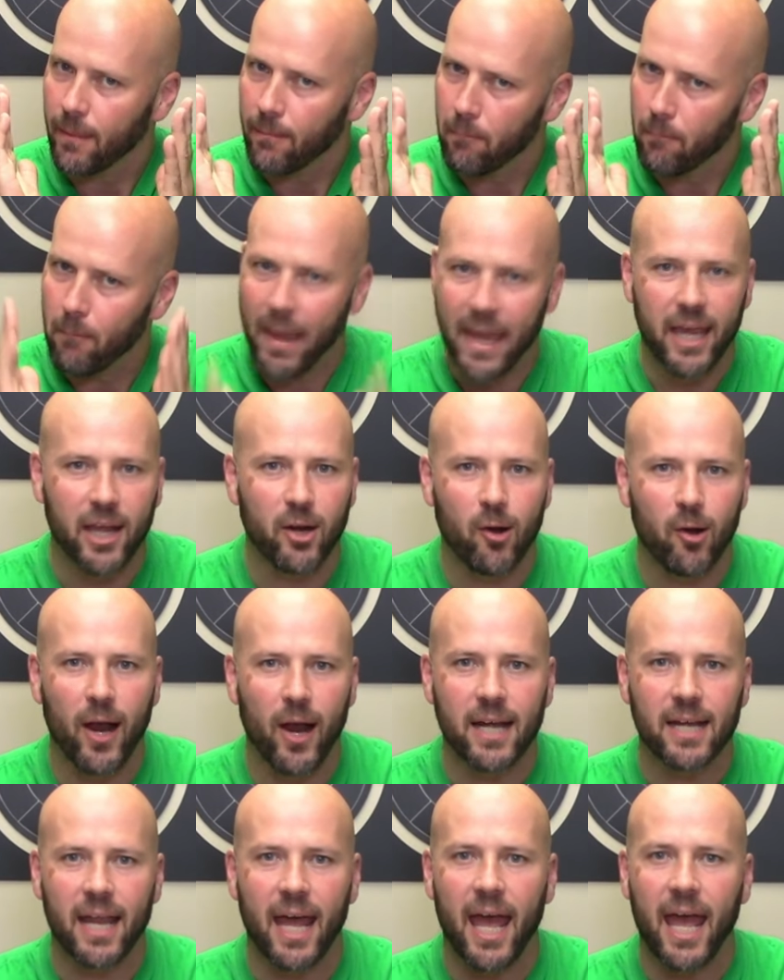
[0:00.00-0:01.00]
Make it a
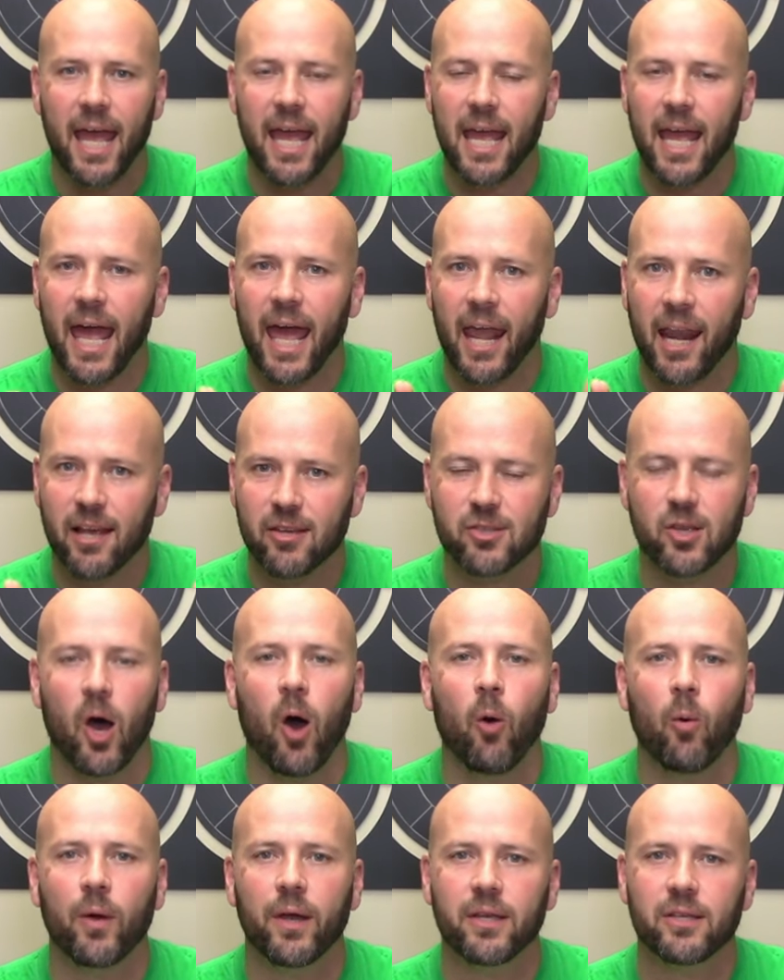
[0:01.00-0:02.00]
great day, and as
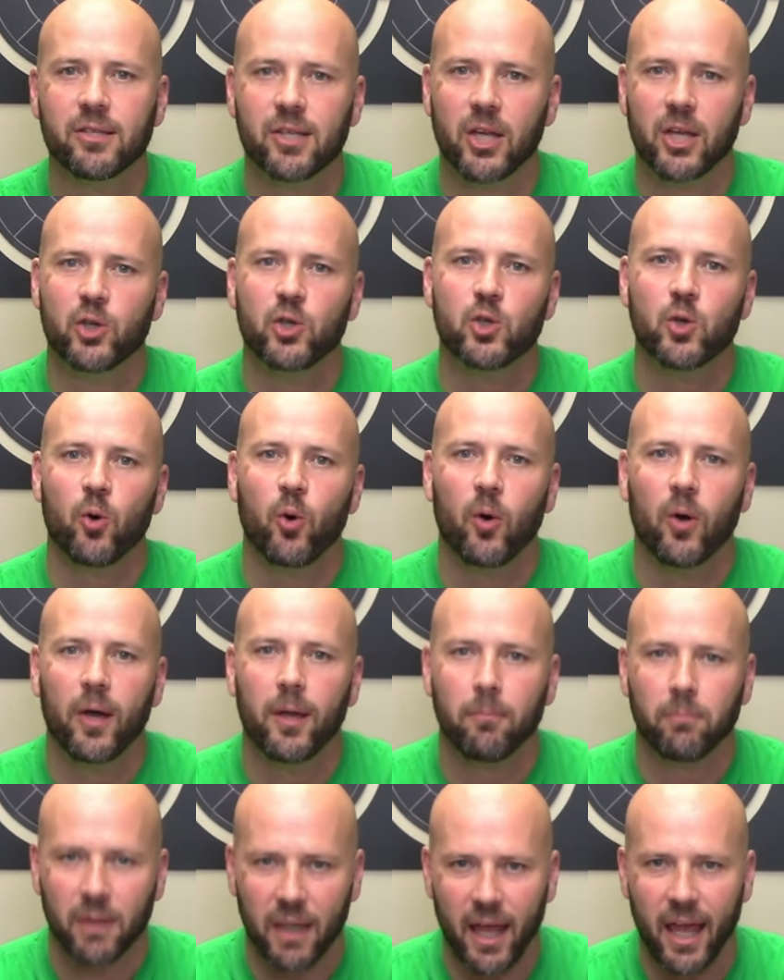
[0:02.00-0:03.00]
always,
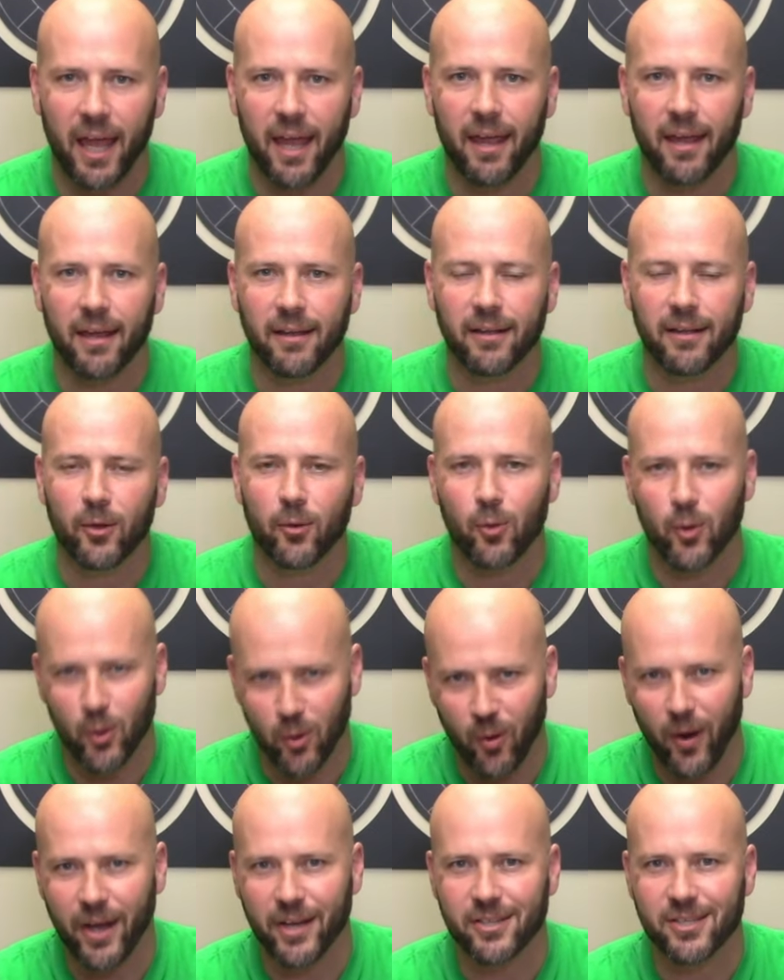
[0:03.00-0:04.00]
enjoy playing the
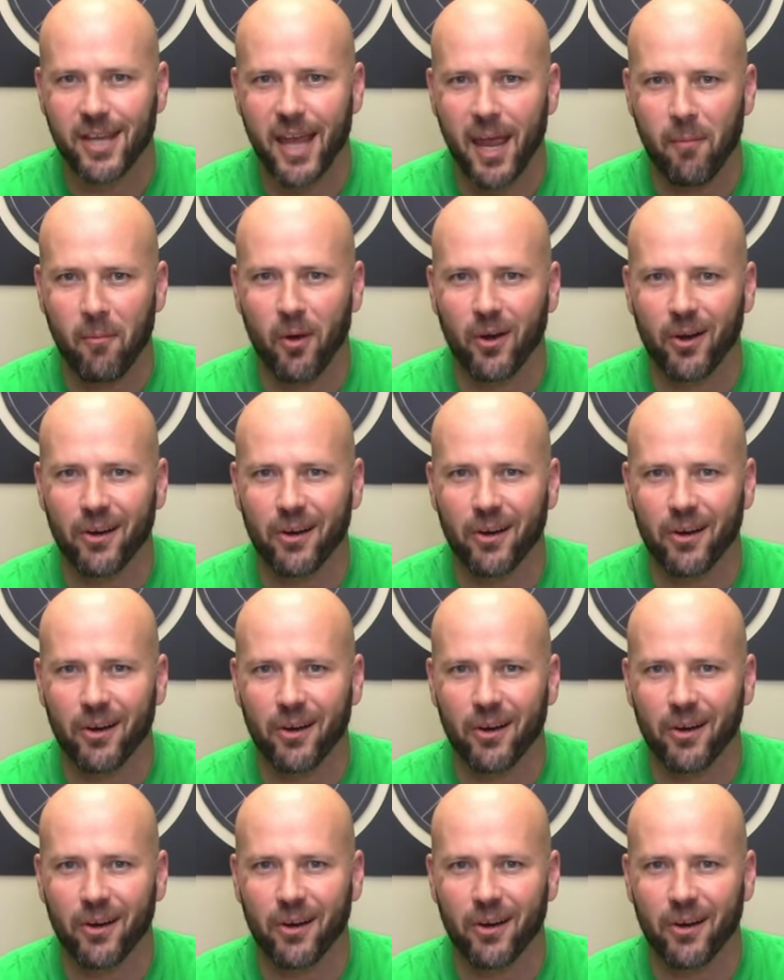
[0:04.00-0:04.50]
greatest game on